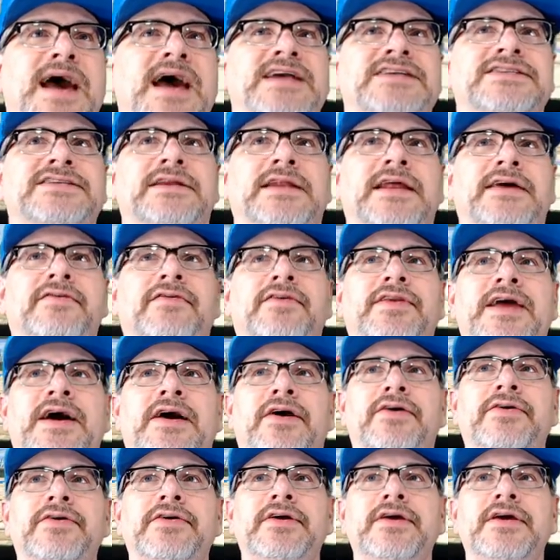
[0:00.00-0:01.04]
bash a level
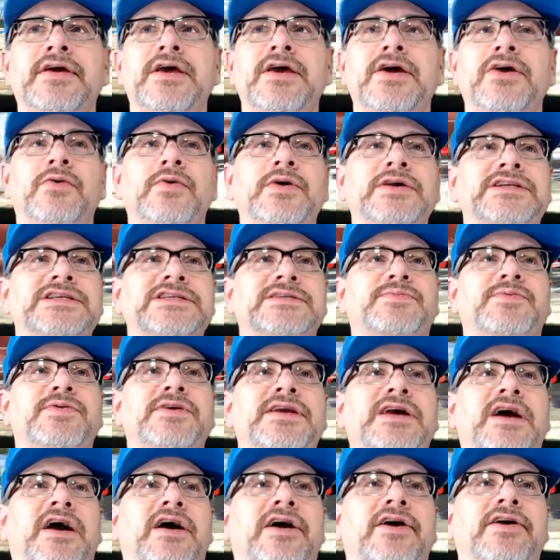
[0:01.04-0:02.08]
down, which is
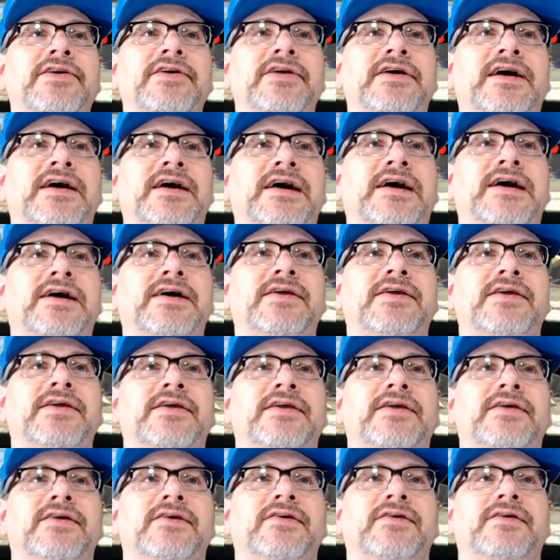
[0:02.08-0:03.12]
pretty hard.
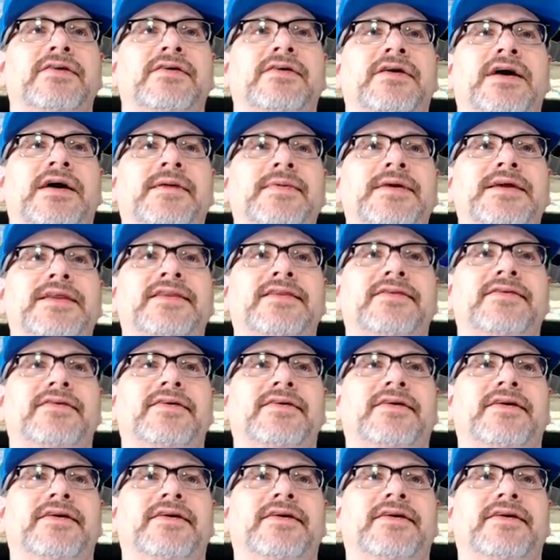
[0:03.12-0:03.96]
I mean.